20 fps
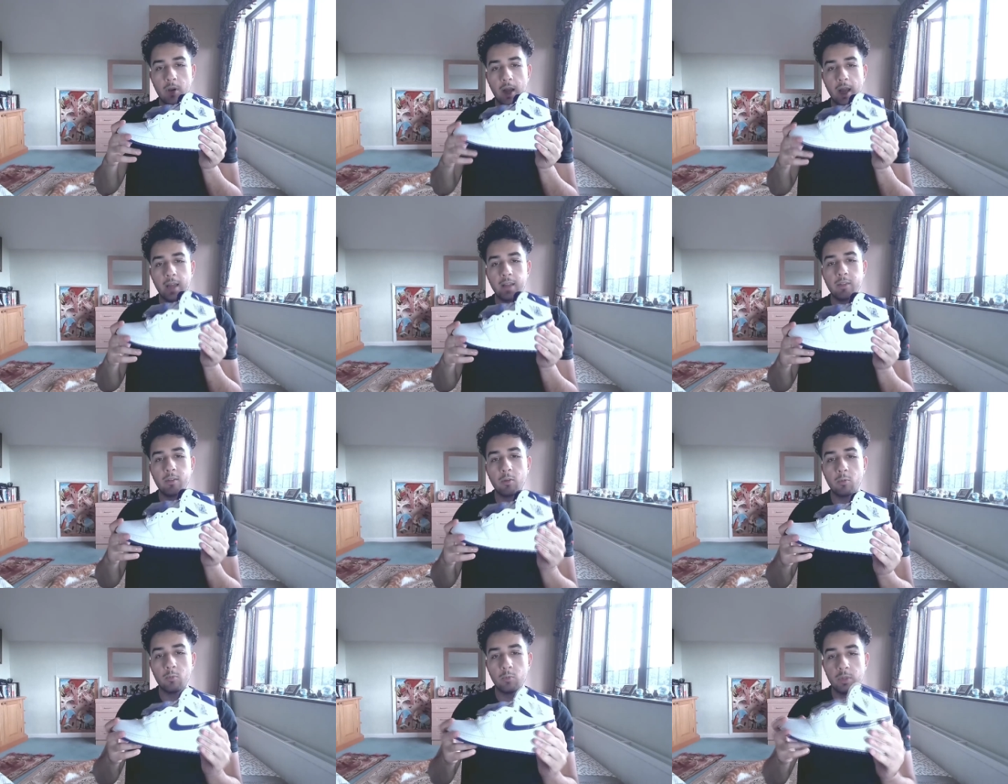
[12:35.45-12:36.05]
I
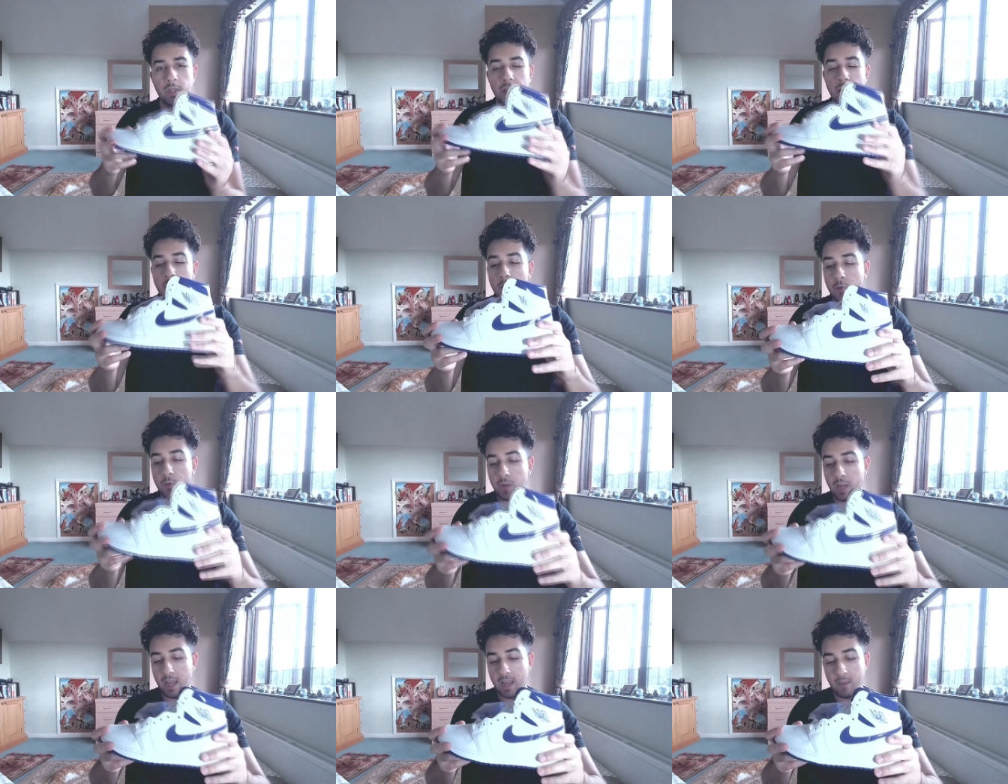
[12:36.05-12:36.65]
don't really
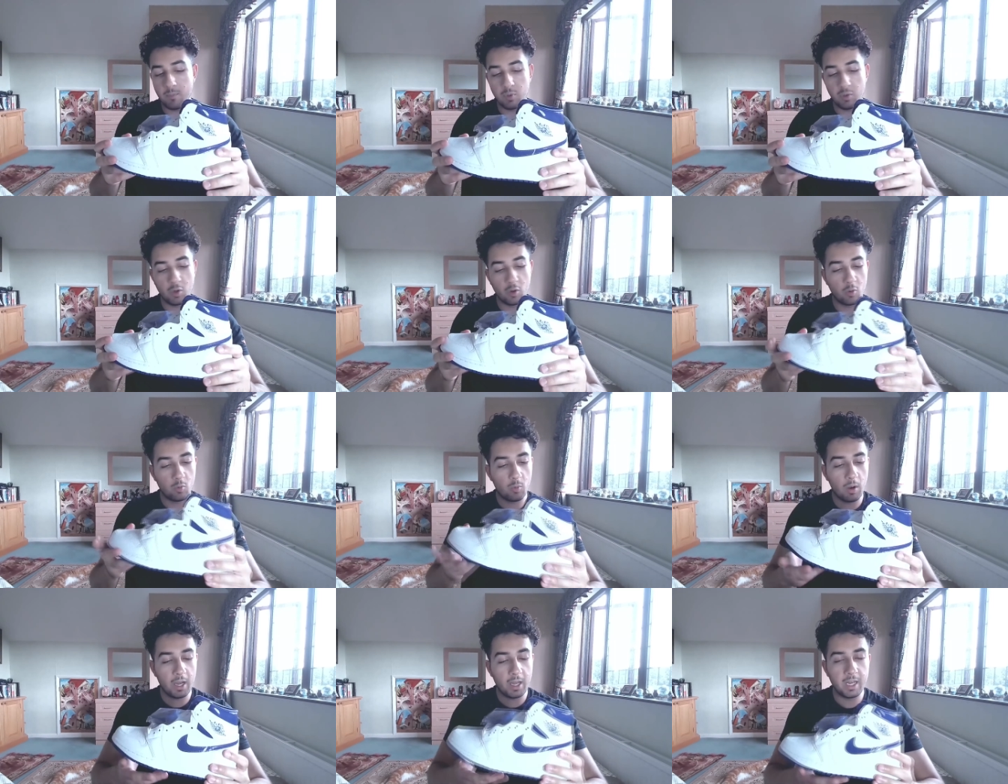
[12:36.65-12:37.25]
own a pure
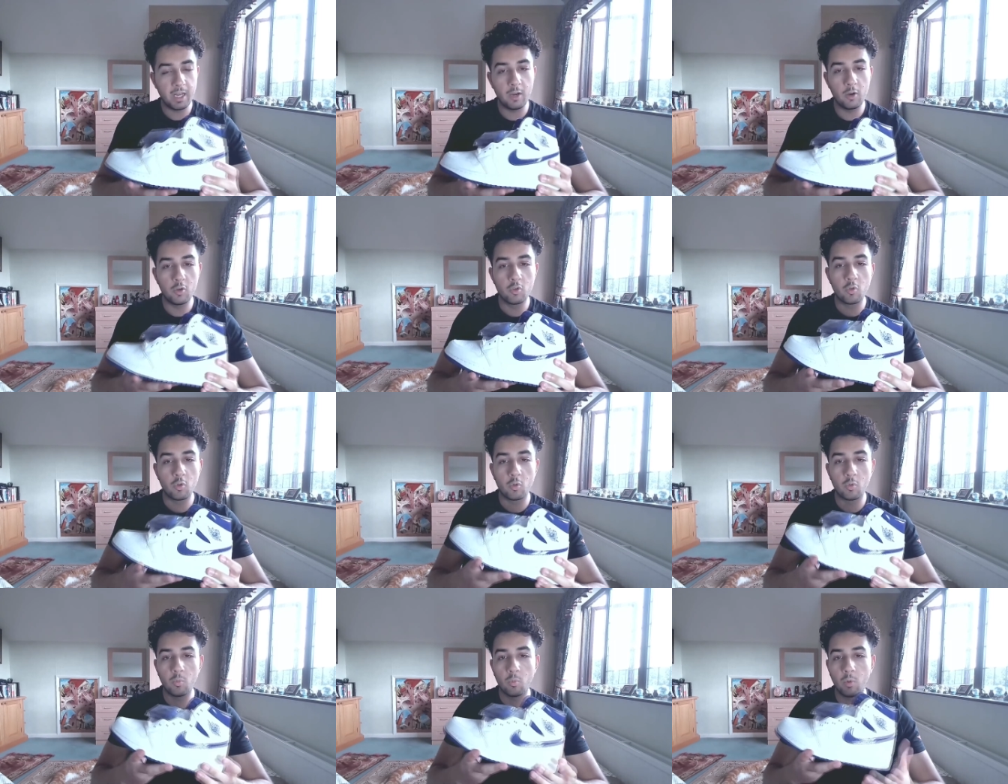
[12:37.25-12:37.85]
white Air
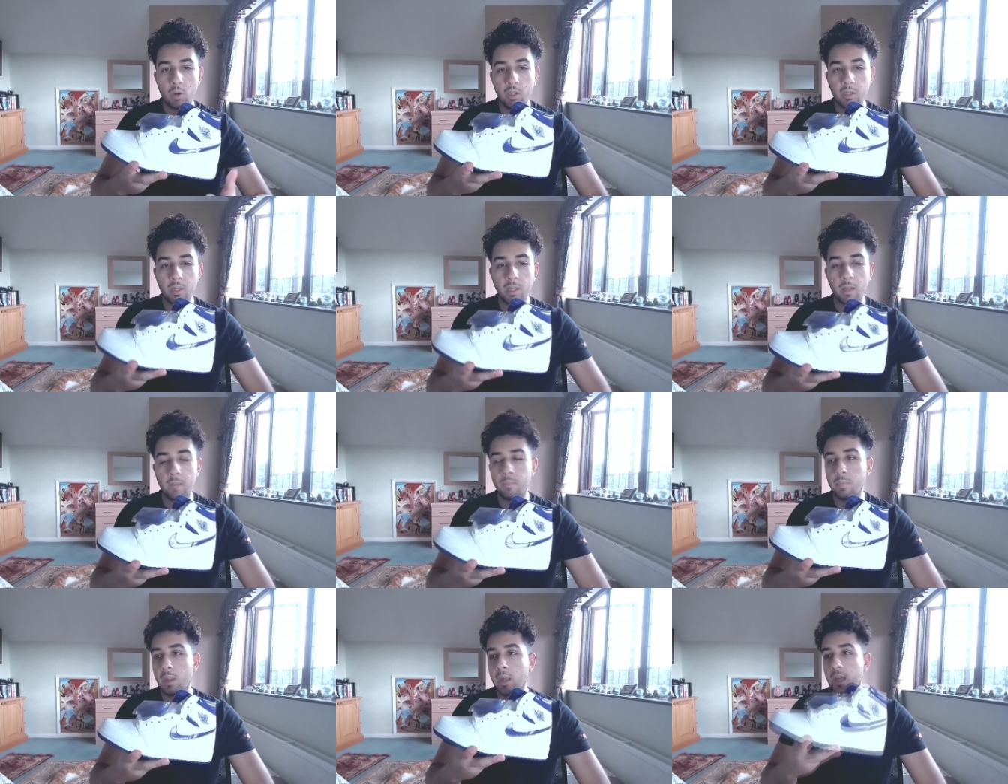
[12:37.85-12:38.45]
Jordan 1.
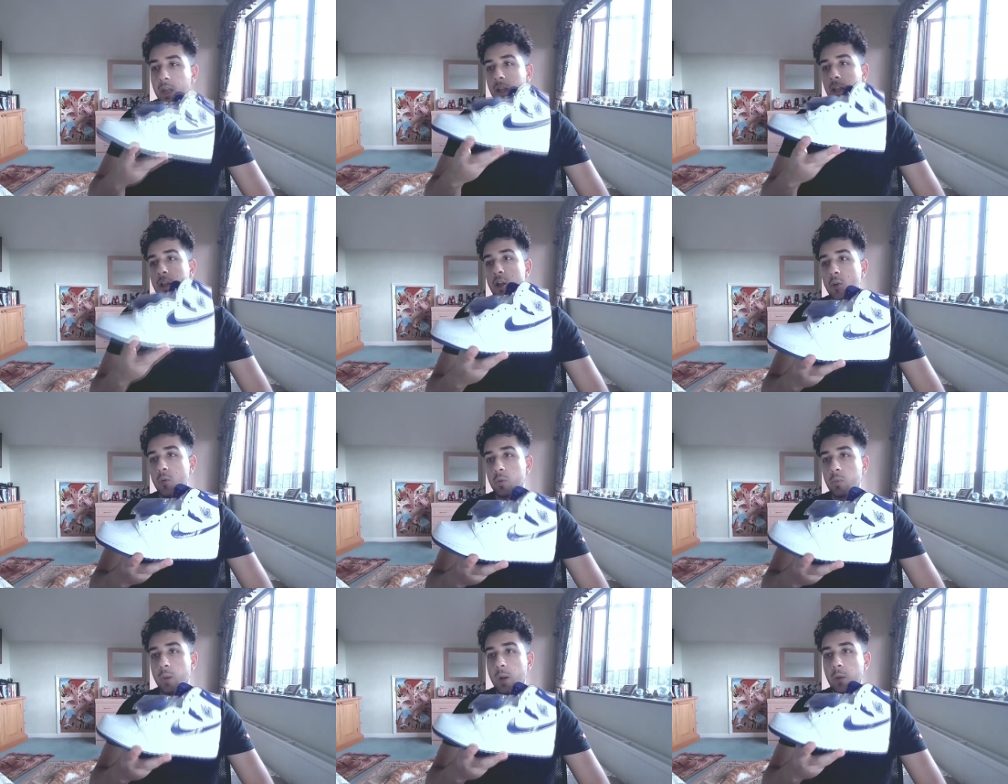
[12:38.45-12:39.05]
The
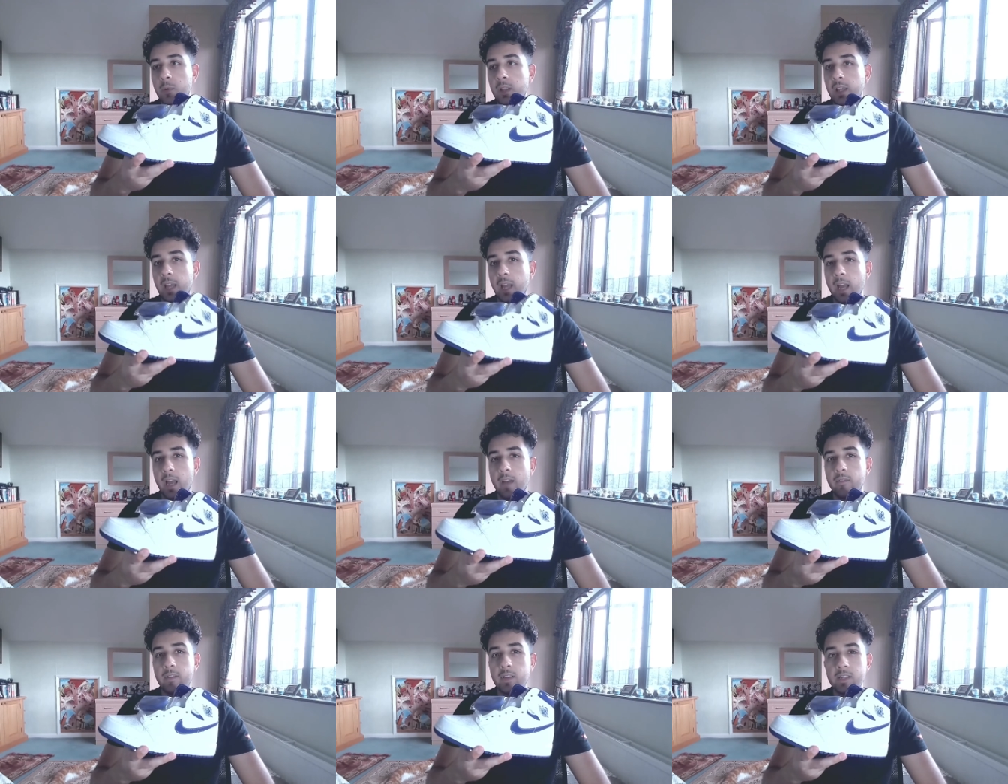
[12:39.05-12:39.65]
only one I really
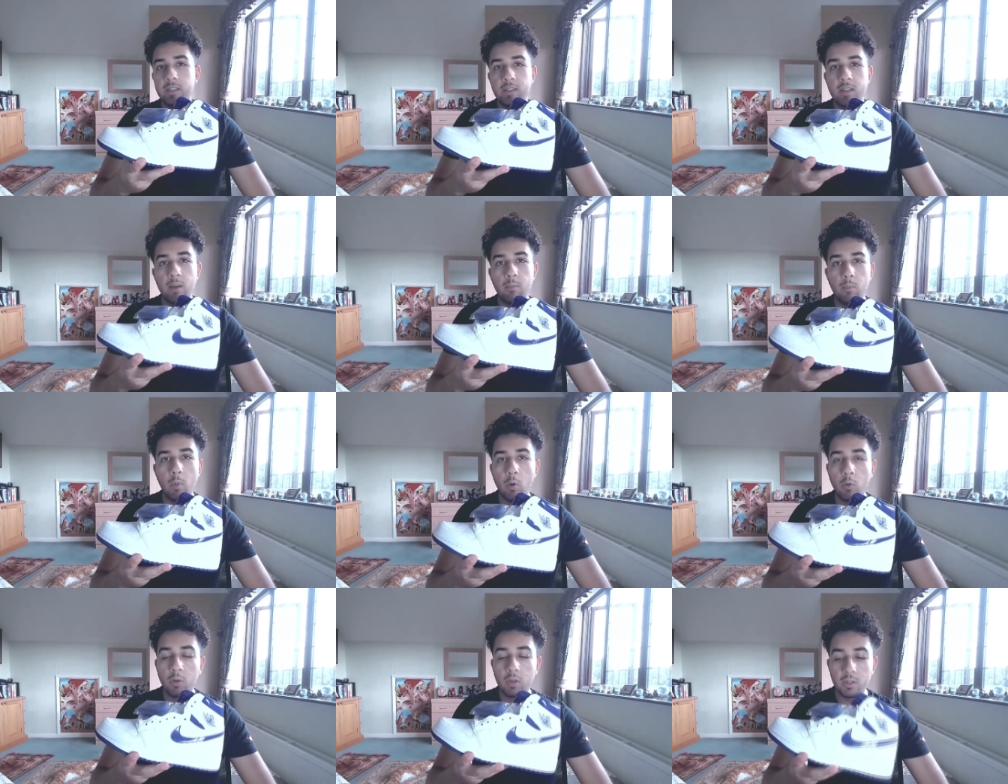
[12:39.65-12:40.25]
have is the
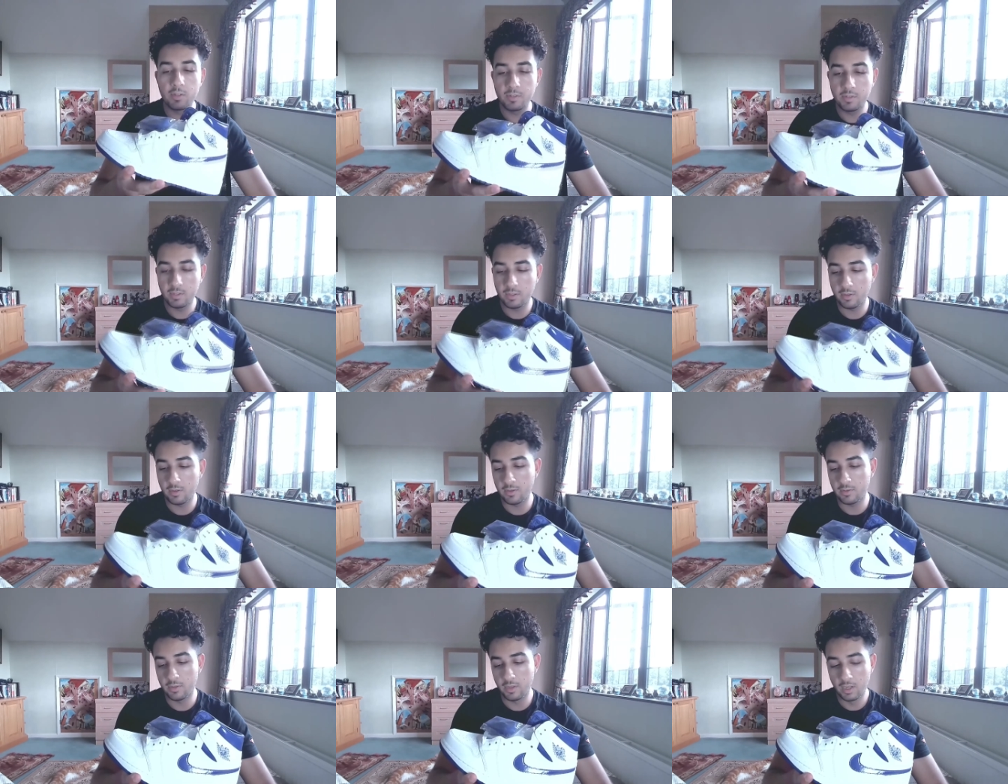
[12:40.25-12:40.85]
mochas,
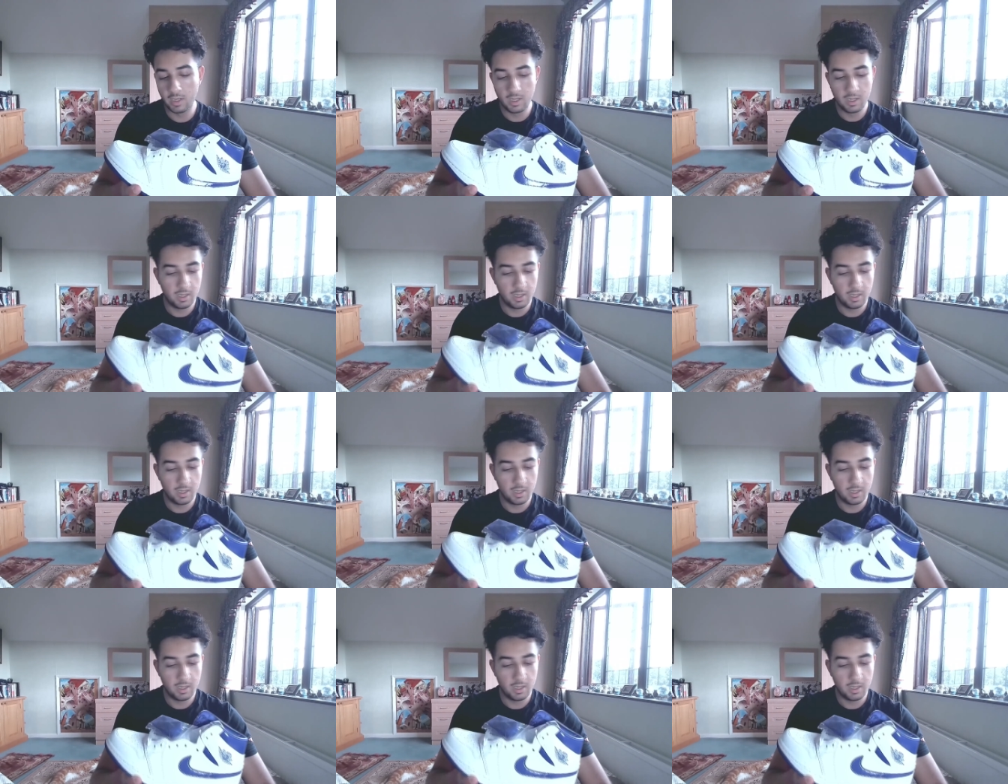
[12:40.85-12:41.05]
because